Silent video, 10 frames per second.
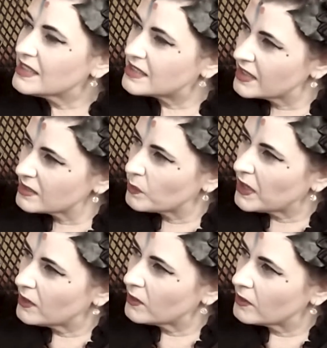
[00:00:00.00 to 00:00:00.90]
Is this
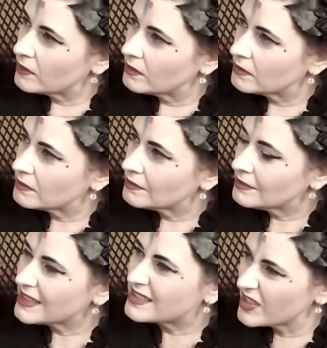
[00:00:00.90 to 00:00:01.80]
weird?
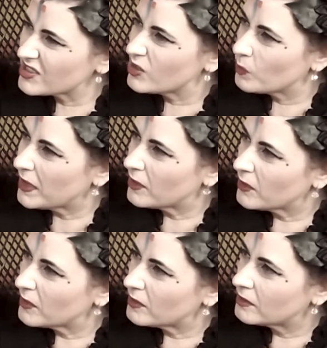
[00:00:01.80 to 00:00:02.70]
Is this too
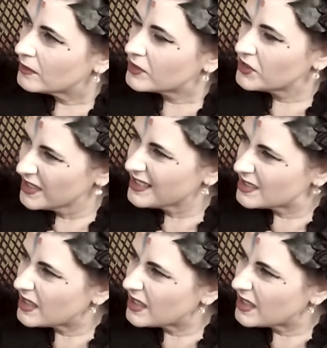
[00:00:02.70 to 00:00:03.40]
weird? Do you need to sit